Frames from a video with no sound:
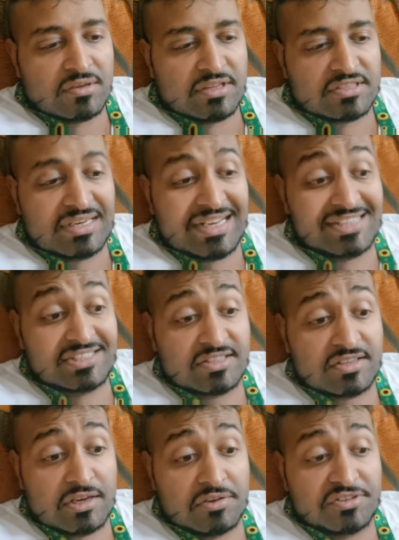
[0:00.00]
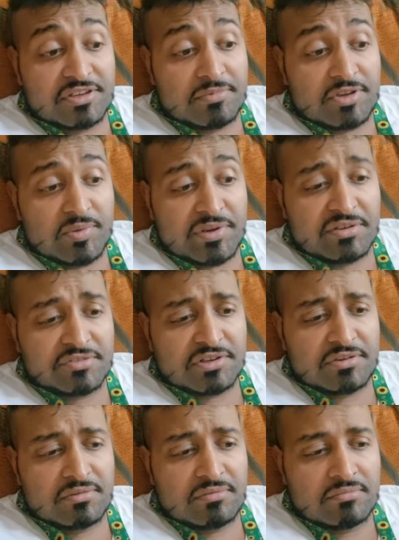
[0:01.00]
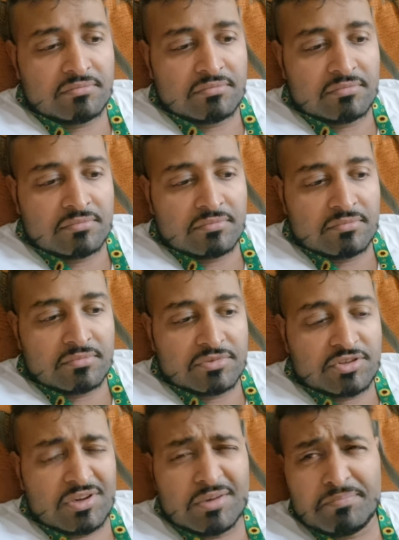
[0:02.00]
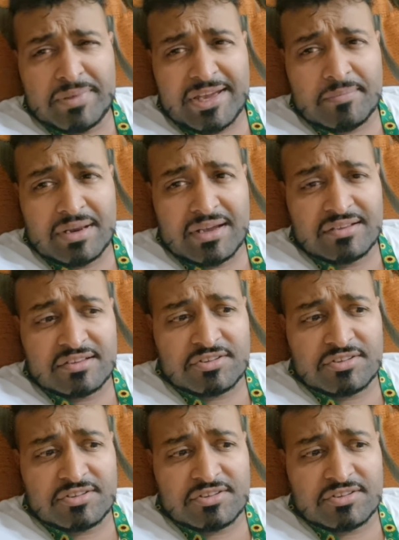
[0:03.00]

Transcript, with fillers: that's the latest at the Cozier, by the way. So it's not a big place.